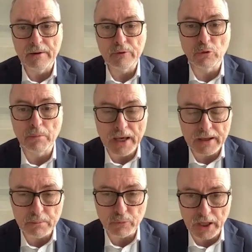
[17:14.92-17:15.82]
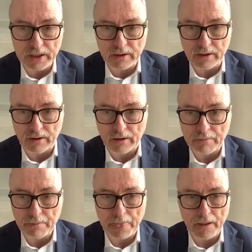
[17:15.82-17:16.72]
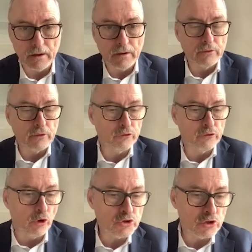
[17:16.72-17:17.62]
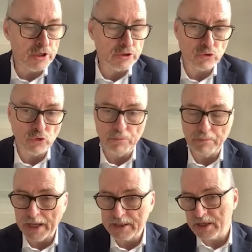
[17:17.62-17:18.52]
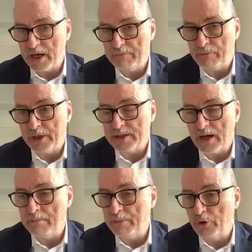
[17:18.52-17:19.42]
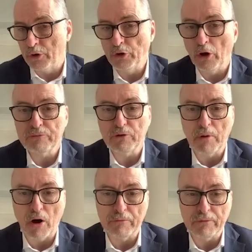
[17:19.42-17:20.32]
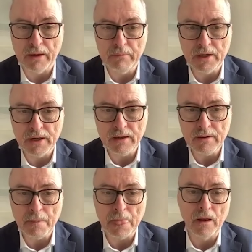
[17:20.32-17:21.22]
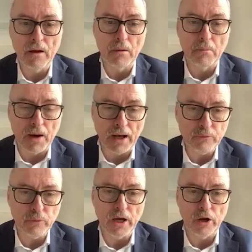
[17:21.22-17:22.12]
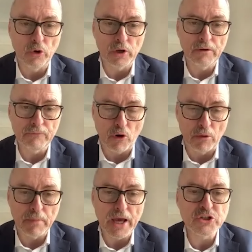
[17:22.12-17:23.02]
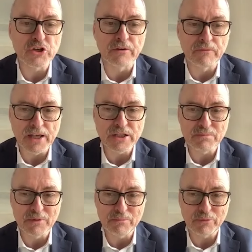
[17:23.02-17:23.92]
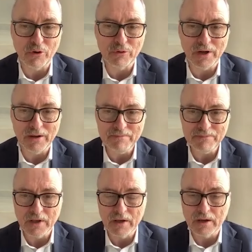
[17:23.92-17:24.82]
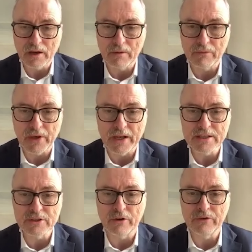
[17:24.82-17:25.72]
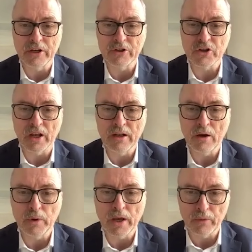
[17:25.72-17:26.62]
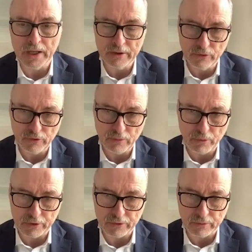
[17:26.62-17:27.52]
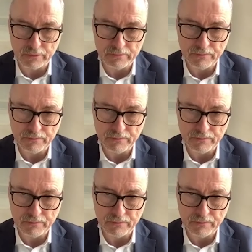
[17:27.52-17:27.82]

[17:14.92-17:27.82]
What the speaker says: To make it practical, the socialist group might say, for example, you're not from our family, but we are looking for a major investment program. If that is on the agenda, we are ready to support you.